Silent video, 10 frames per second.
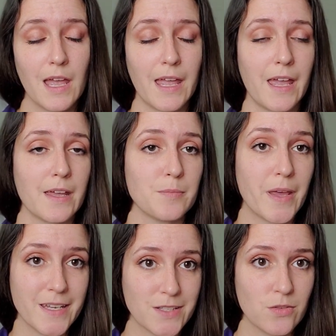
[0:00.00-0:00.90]
And
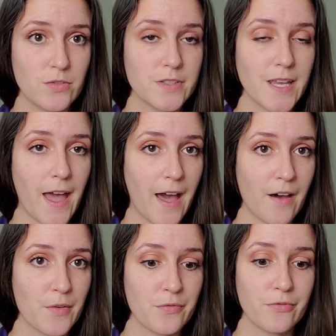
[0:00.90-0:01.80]
many students
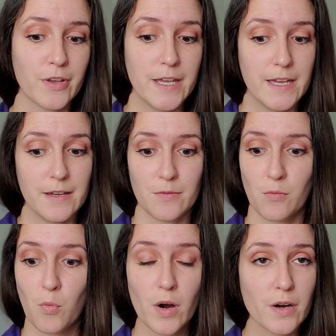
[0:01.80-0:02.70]
have
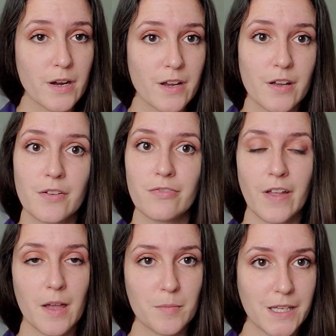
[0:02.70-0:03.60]
work,
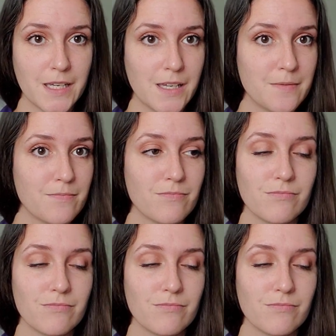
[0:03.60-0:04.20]
family,